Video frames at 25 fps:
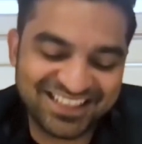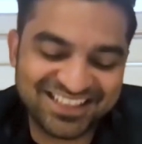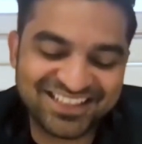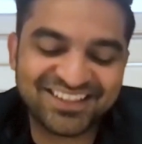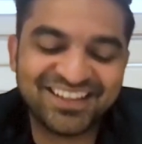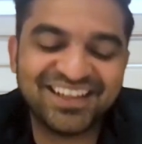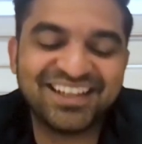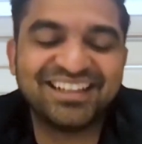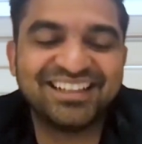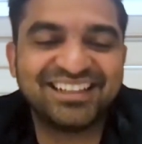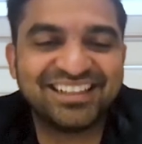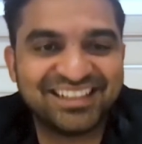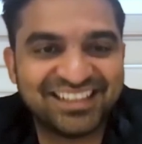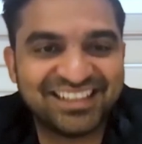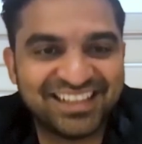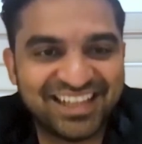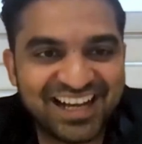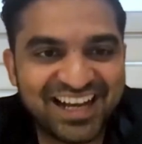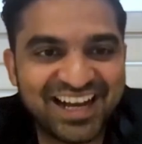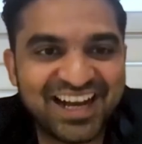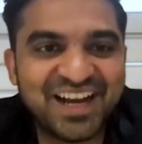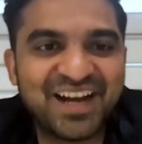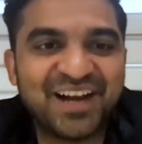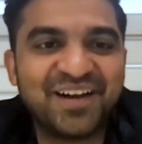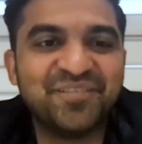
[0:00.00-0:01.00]
right.
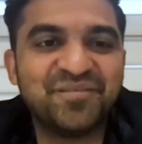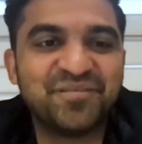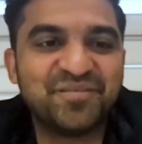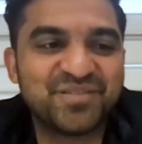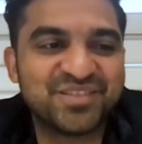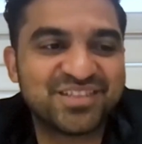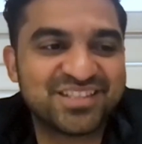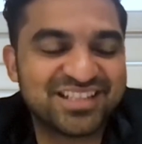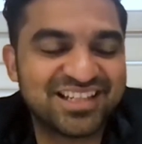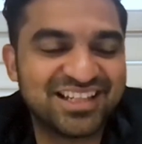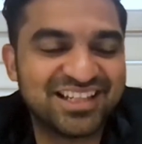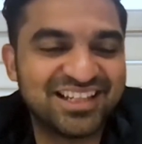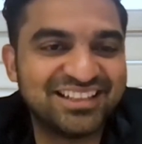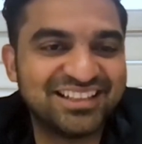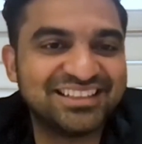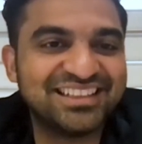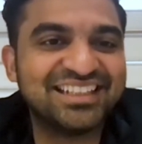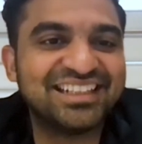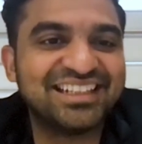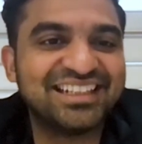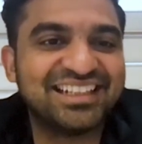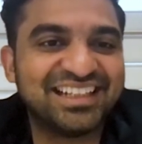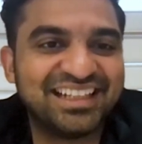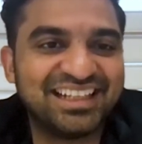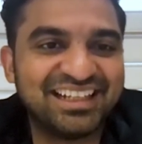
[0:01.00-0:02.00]

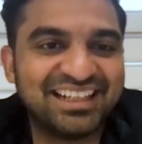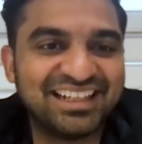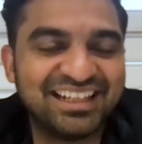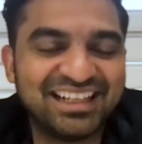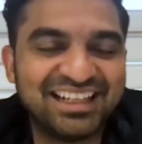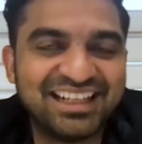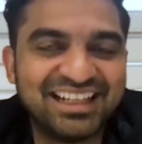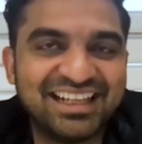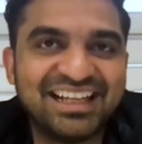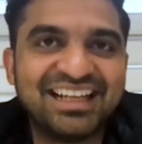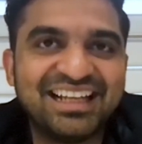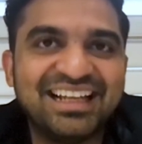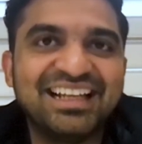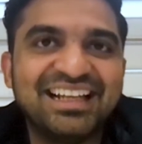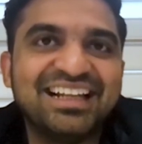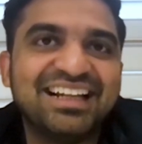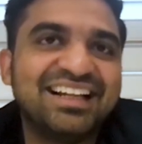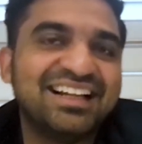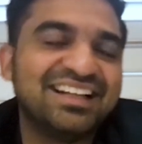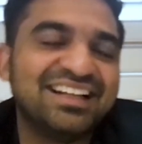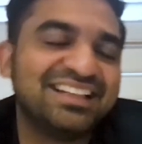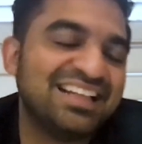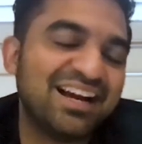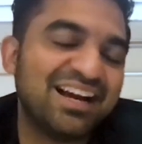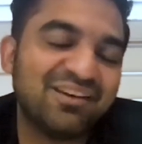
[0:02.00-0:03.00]

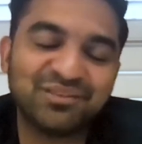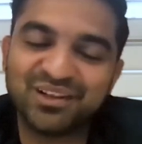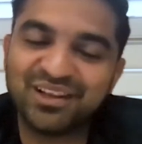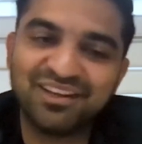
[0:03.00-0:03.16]
Would